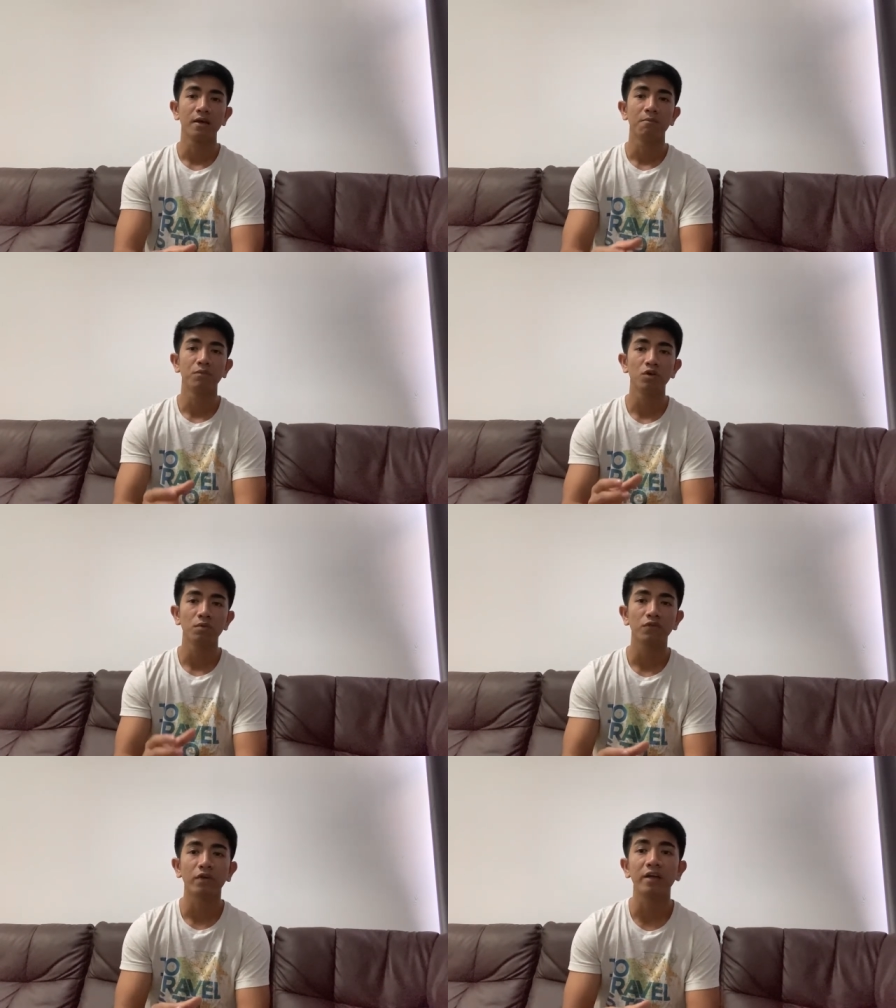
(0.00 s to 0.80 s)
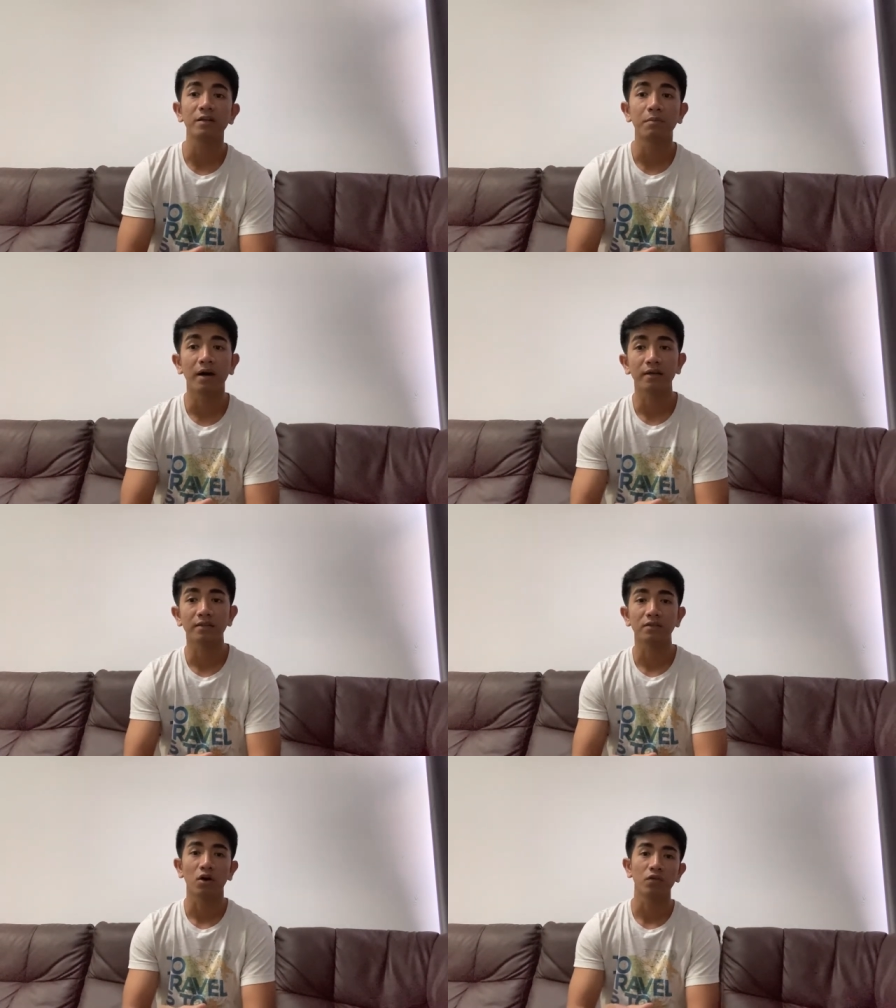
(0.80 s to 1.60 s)
mummified the
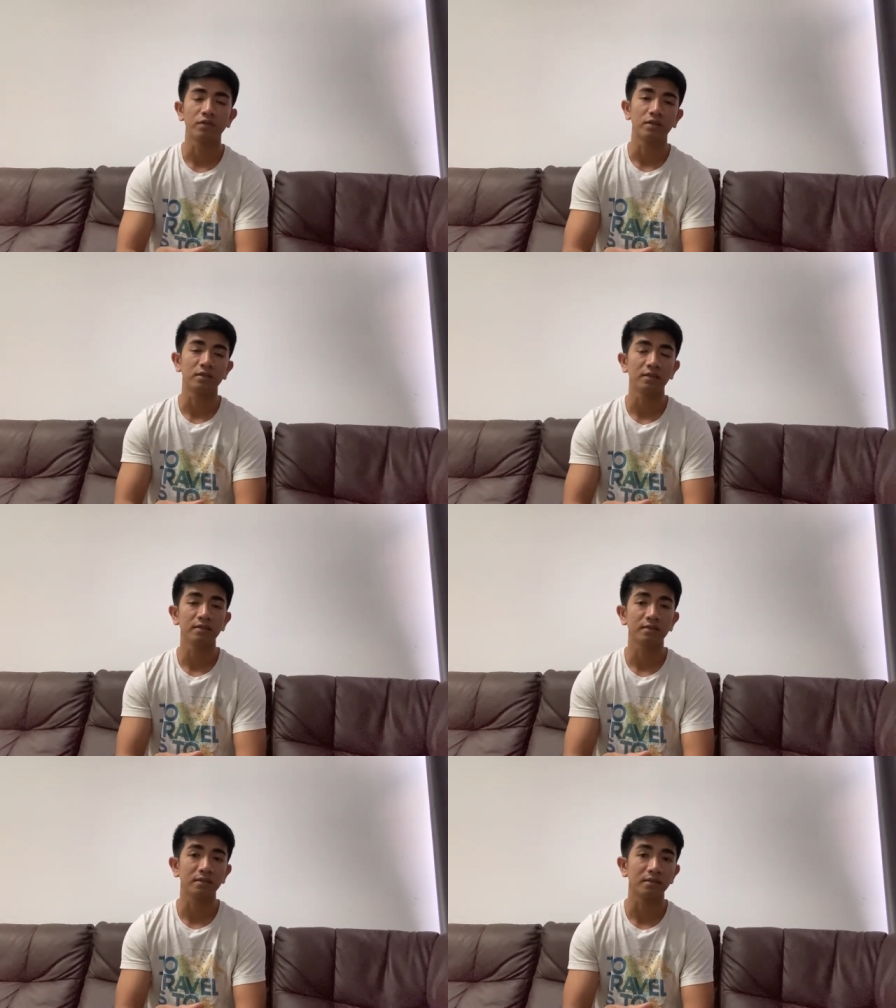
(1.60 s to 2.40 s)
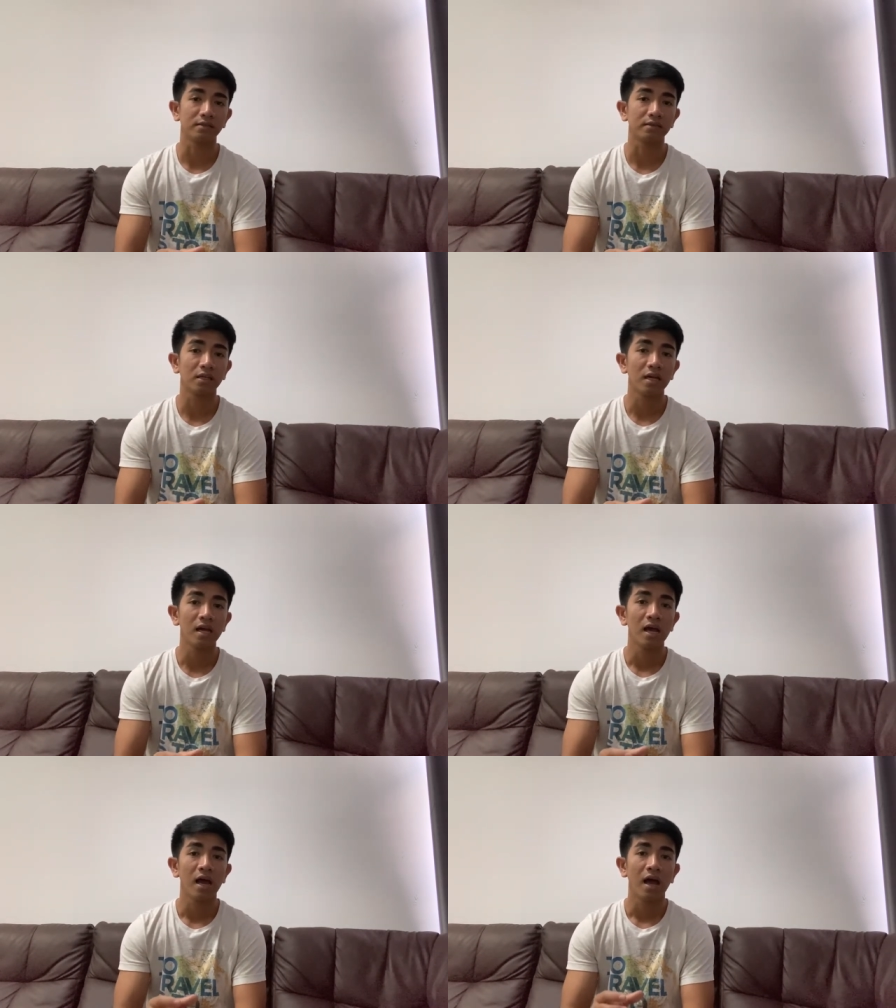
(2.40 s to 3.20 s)
bodies of the deceased
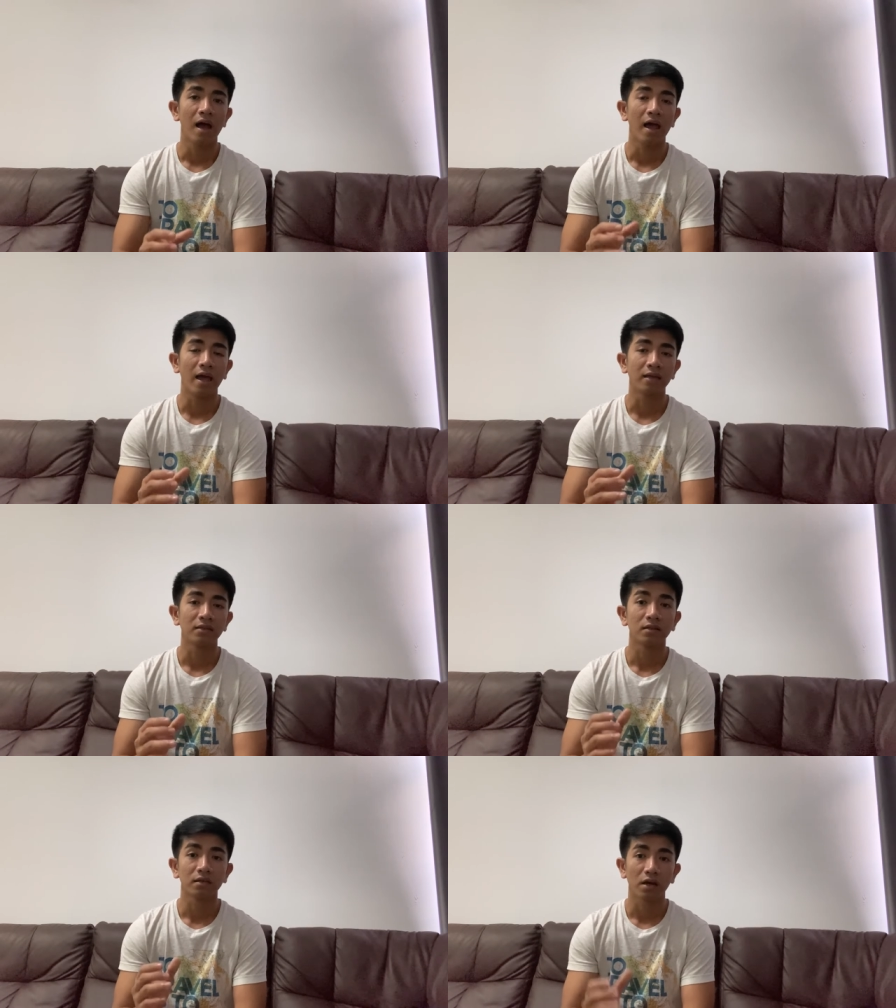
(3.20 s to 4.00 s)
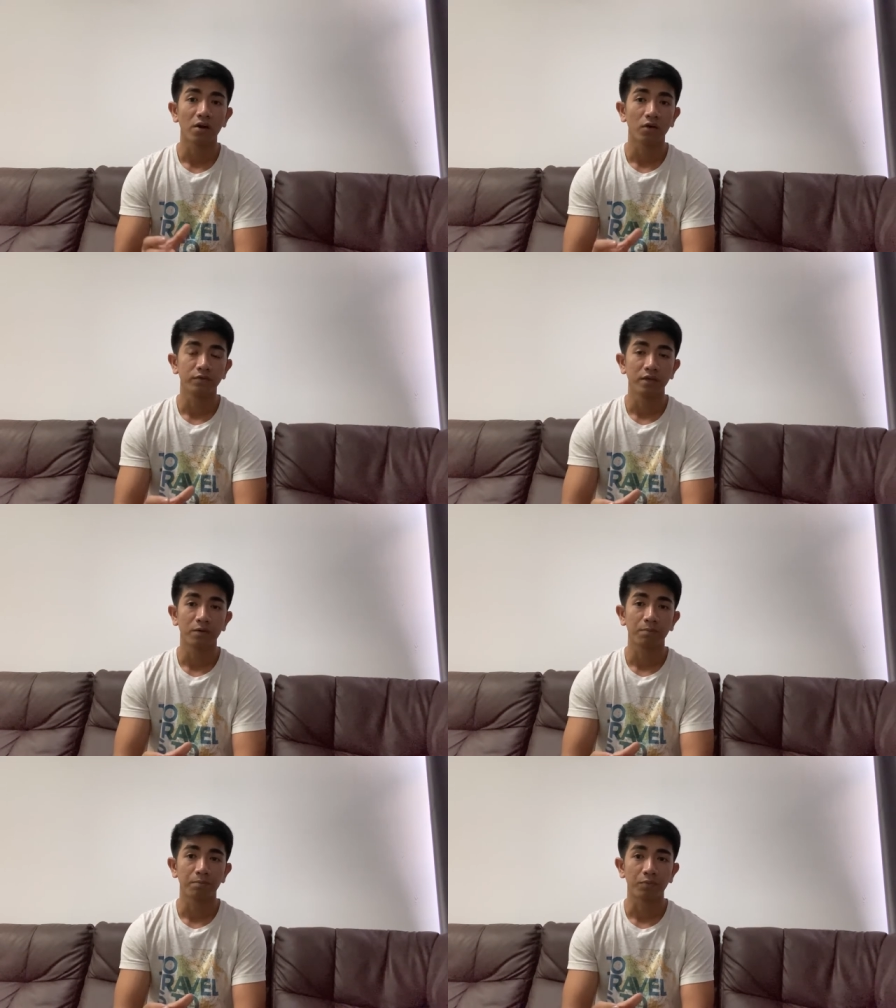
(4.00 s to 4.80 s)
and care of their
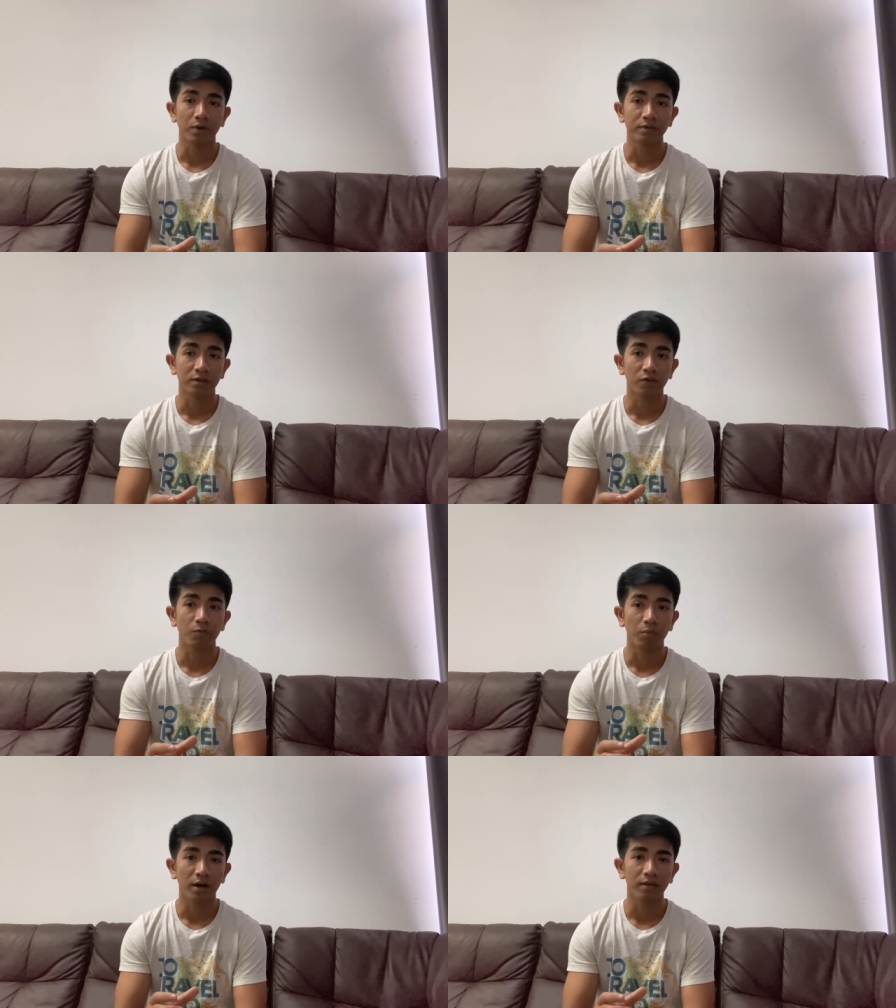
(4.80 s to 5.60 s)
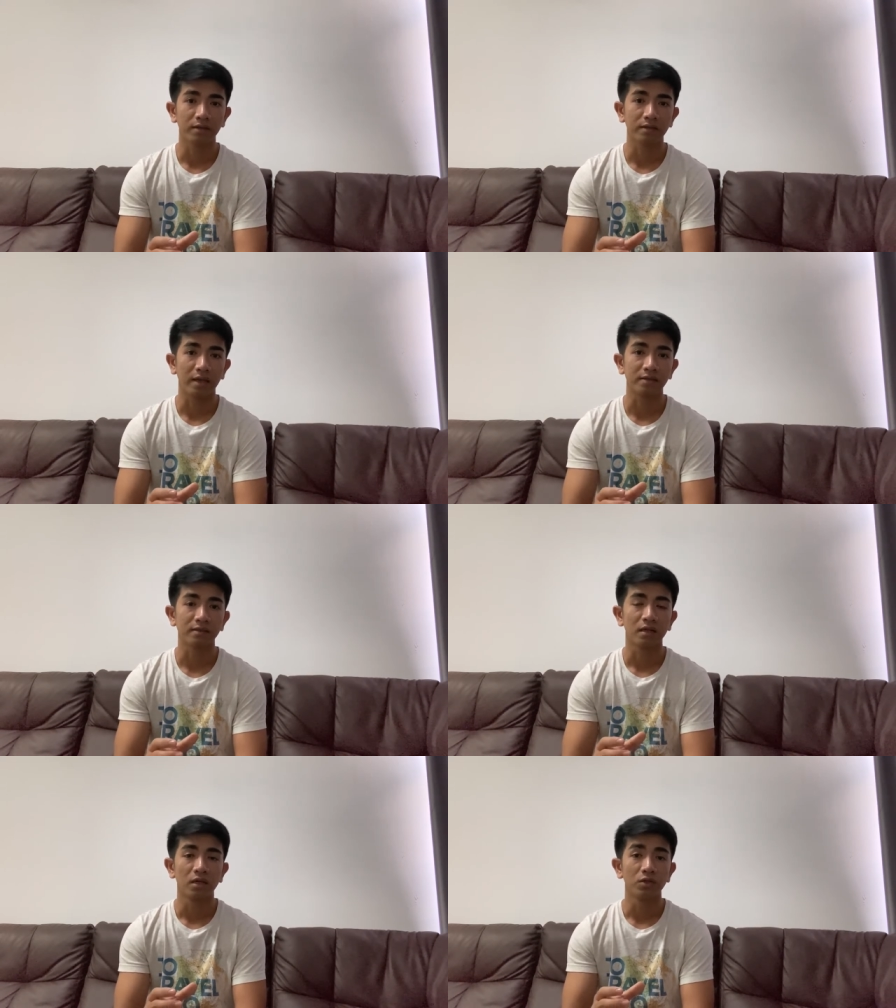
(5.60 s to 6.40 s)
preserved bodies as
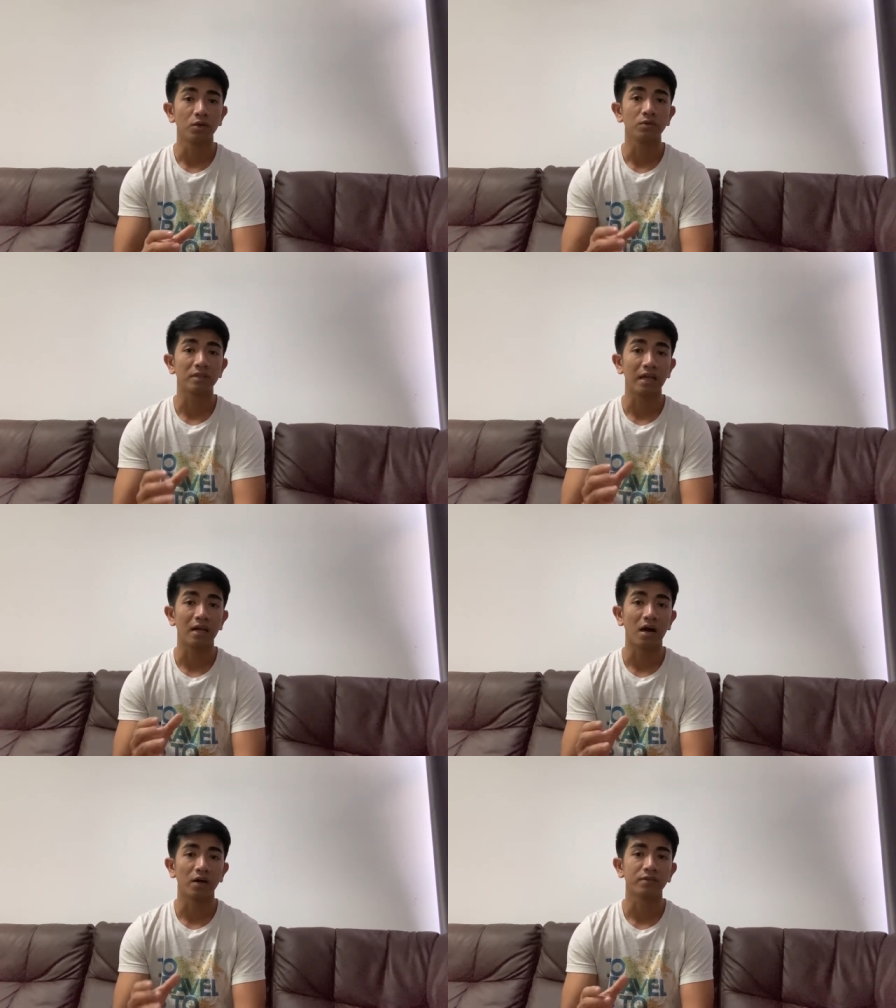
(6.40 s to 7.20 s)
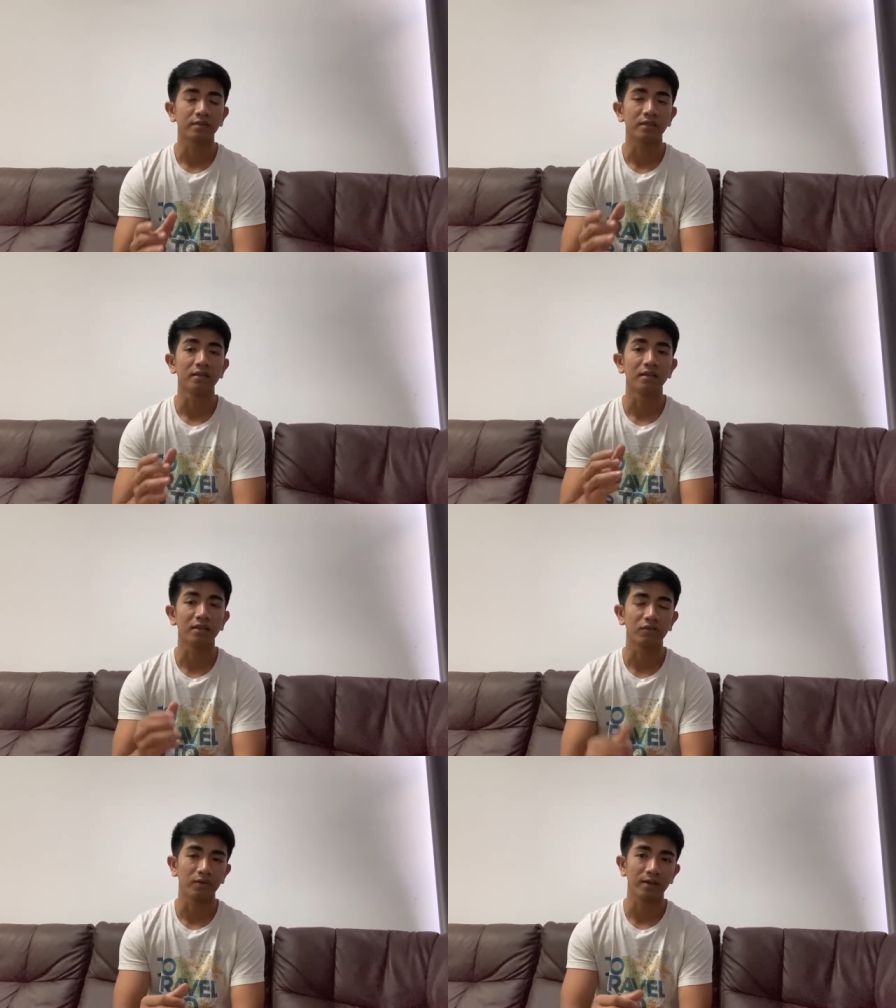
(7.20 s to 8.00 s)
though they are still
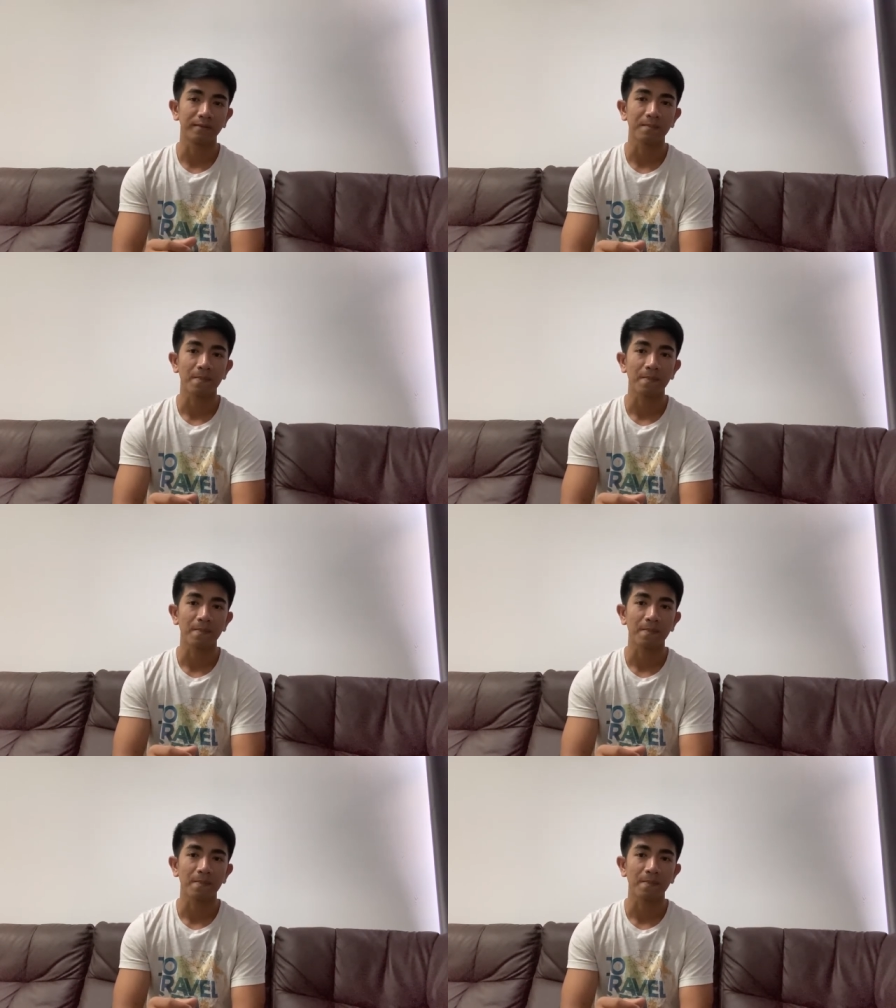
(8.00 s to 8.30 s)
living.